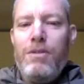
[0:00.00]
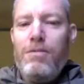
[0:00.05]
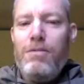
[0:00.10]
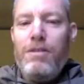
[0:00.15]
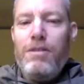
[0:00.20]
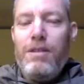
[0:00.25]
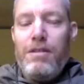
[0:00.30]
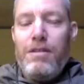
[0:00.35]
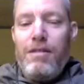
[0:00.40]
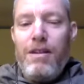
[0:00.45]
and
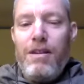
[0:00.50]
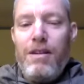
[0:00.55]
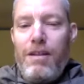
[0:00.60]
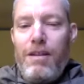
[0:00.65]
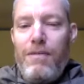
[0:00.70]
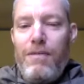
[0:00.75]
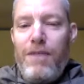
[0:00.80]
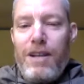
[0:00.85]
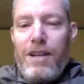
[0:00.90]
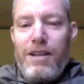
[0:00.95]

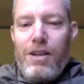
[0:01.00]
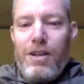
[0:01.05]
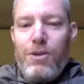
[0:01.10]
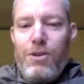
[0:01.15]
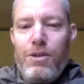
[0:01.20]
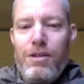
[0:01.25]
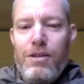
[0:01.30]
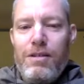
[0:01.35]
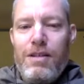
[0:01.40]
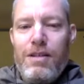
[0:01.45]
in fact, they
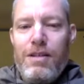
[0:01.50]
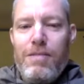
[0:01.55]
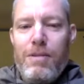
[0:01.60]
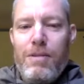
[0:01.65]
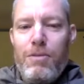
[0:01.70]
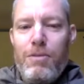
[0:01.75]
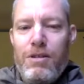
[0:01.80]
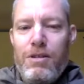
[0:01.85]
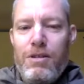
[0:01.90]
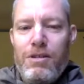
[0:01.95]
couldn't keep up
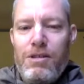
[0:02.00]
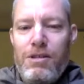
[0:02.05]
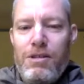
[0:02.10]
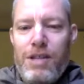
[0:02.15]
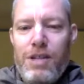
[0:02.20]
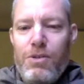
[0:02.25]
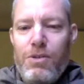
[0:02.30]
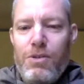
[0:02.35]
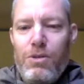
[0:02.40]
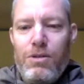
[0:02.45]
with his
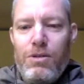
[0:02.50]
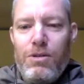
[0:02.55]
schedule.